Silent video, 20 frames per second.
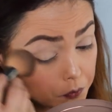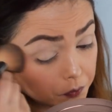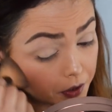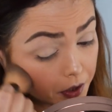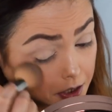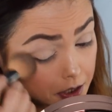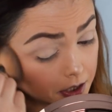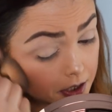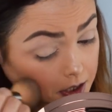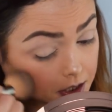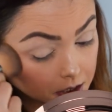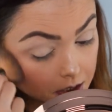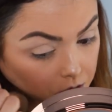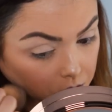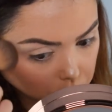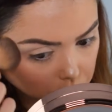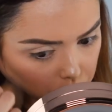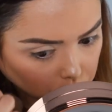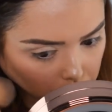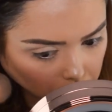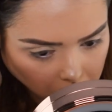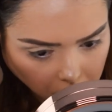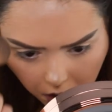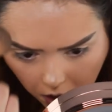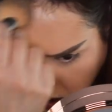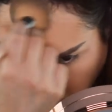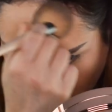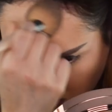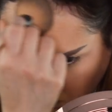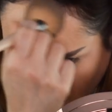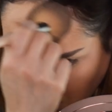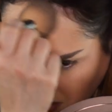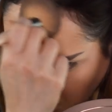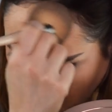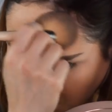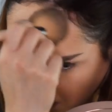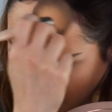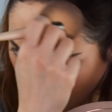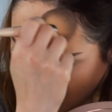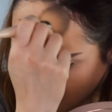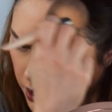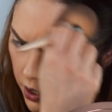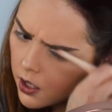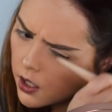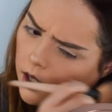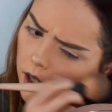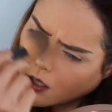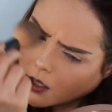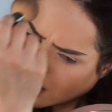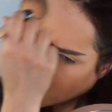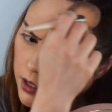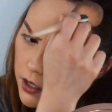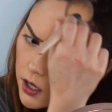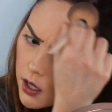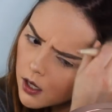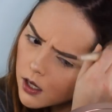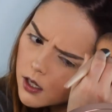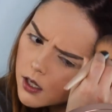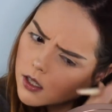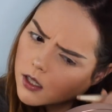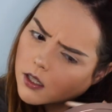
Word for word: and very easy to work with, and I can uh,